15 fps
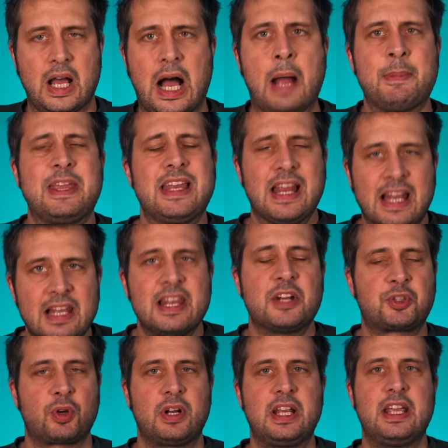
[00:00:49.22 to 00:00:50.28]
I mean,
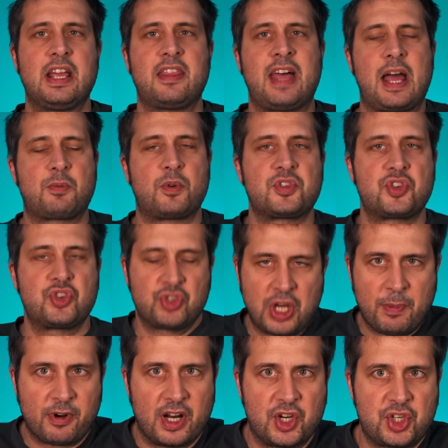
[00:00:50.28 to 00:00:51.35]
literally, that was
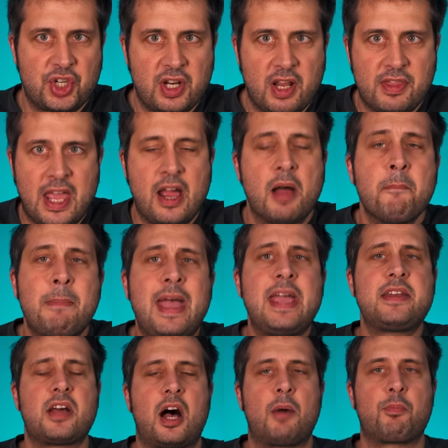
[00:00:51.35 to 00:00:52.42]
gibberish. They are
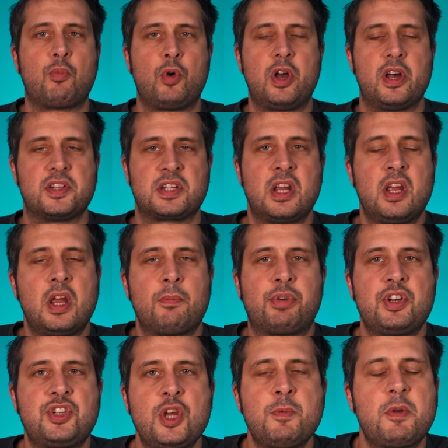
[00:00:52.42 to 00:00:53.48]
made up words,
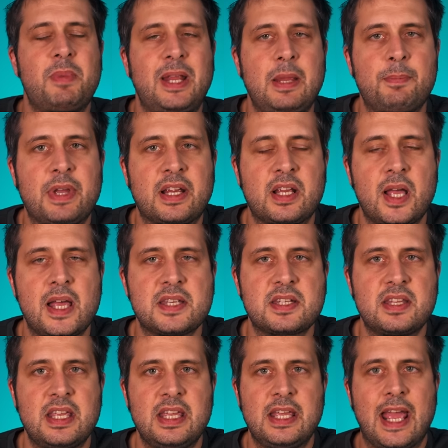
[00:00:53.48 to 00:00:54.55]
presumably because
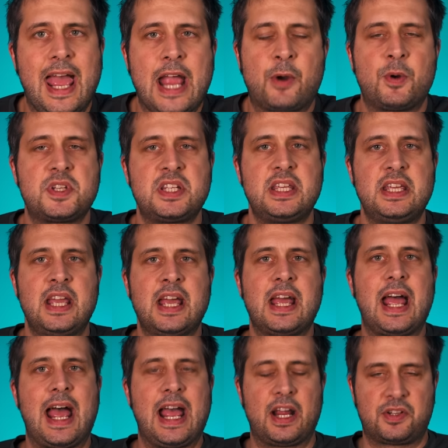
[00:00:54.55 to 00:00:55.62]
the Equity
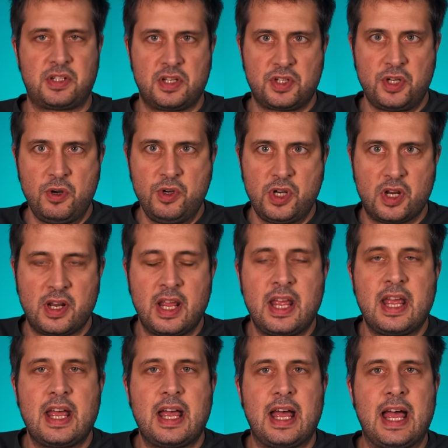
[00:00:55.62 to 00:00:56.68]
Actors Union
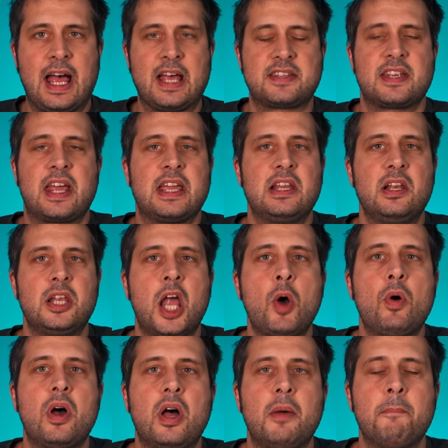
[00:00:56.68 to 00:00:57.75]
has a
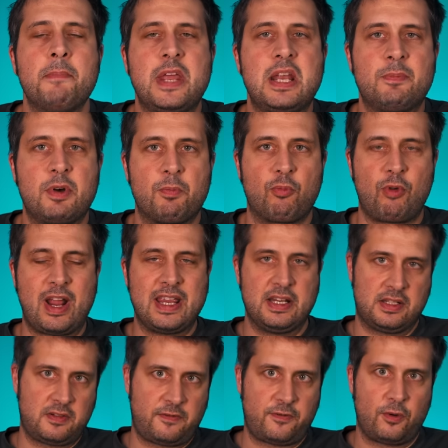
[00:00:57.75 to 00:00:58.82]
lower minimum
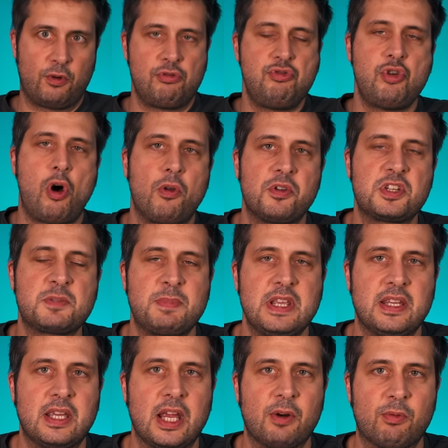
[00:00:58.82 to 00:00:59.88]
rate for
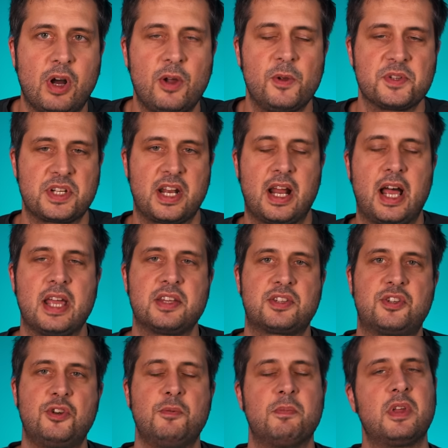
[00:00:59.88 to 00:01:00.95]
non-speaking roles. And I
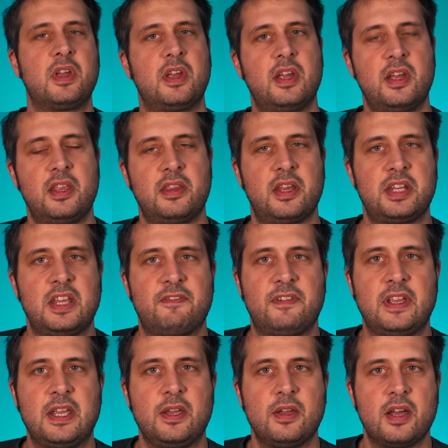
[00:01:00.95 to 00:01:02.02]
assume that if
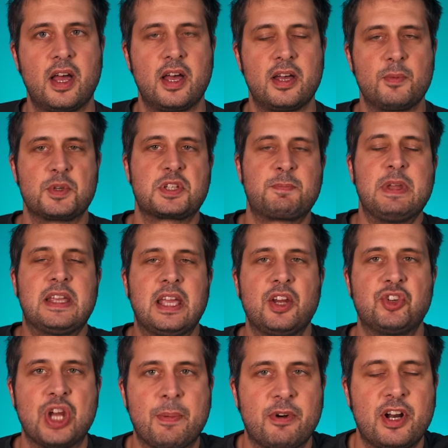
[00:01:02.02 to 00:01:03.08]
he was speaking
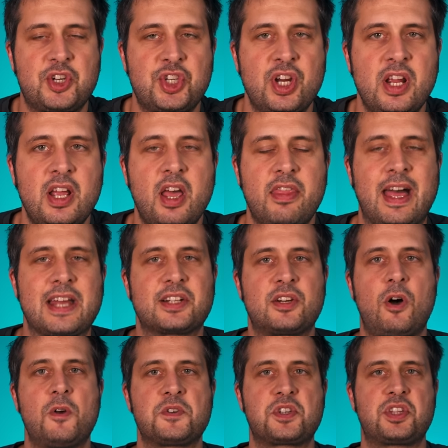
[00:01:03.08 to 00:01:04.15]
gibberish, that
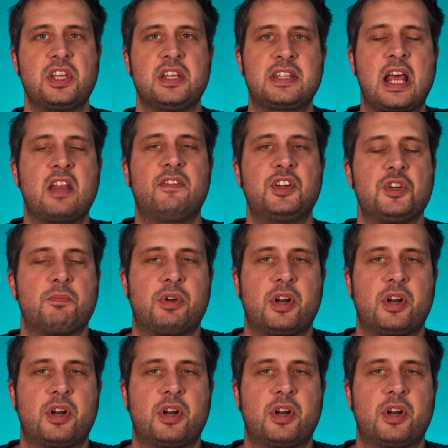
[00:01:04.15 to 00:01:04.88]
cost the television